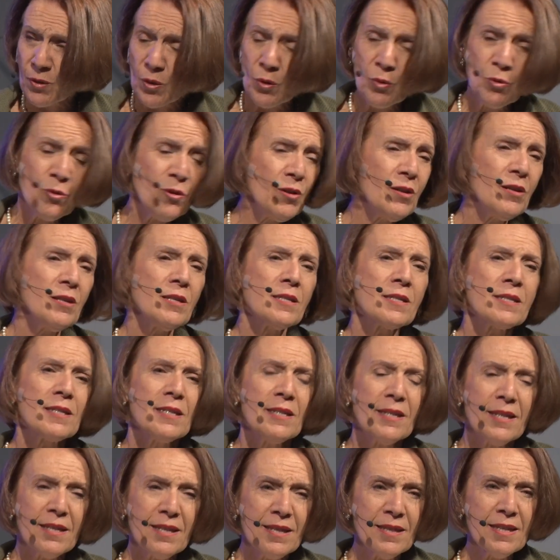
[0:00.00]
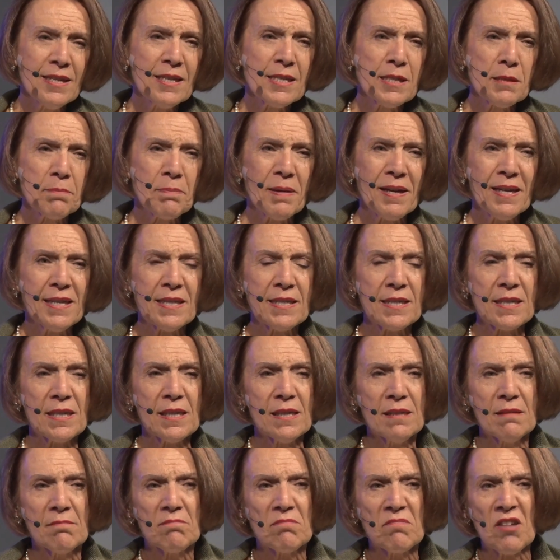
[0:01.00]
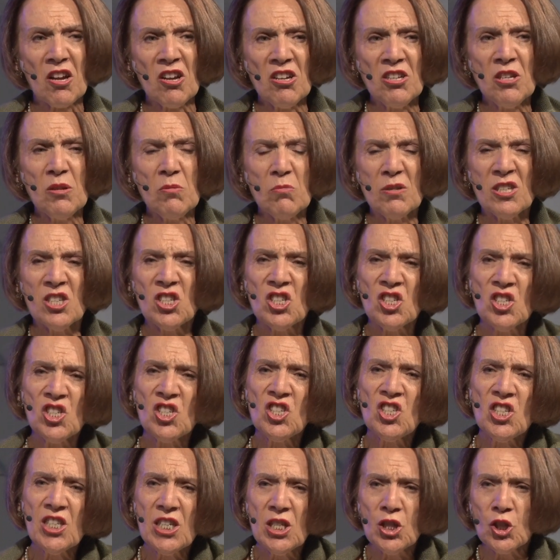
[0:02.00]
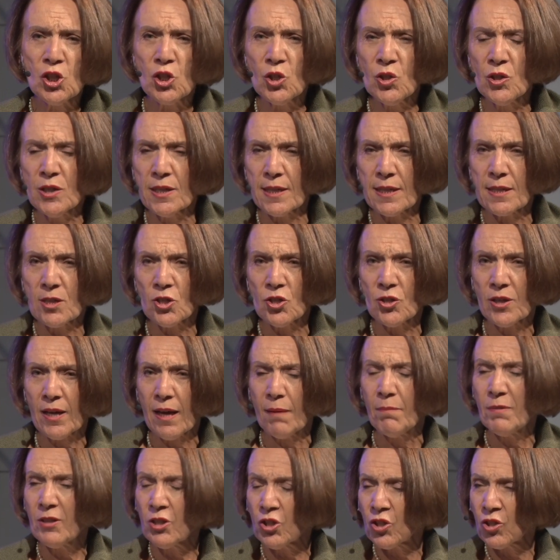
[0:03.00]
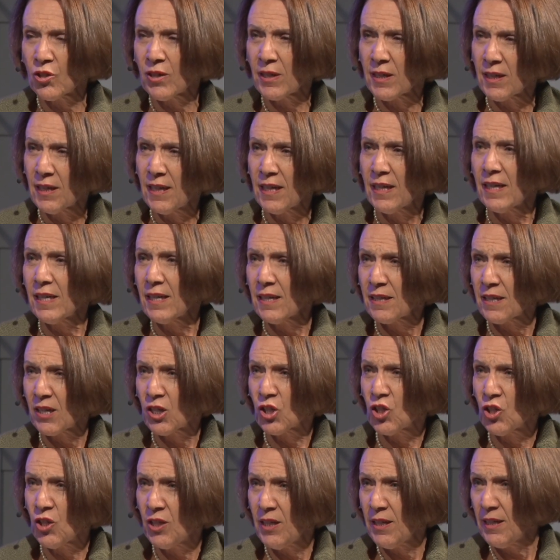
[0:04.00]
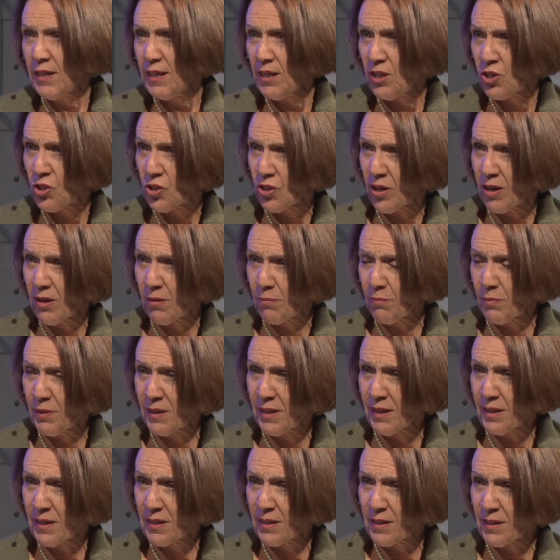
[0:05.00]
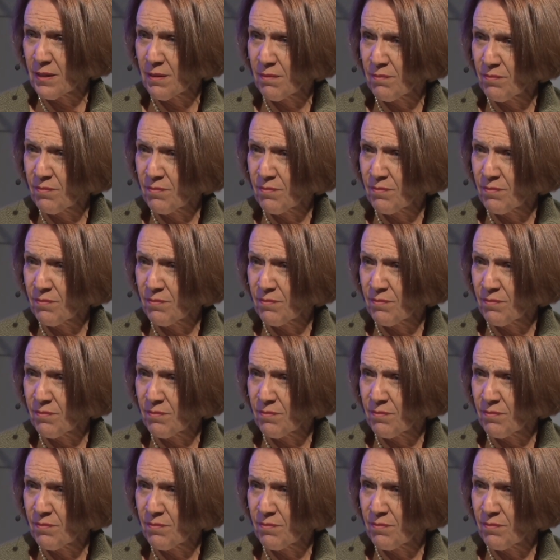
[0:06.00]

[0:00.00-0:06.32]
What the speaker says: Whereas in this space, only when she chooses to come into it does she need to open it.